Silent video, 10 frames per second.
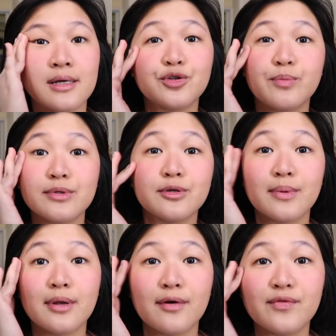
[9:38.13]
Super
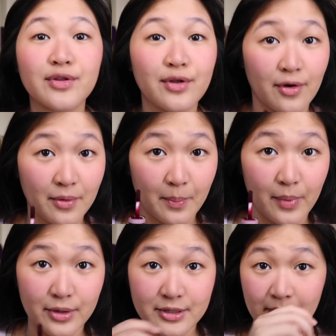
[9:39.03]
love the drunk
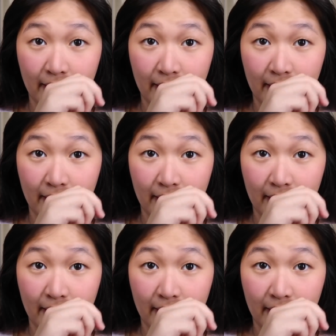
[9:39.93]
blush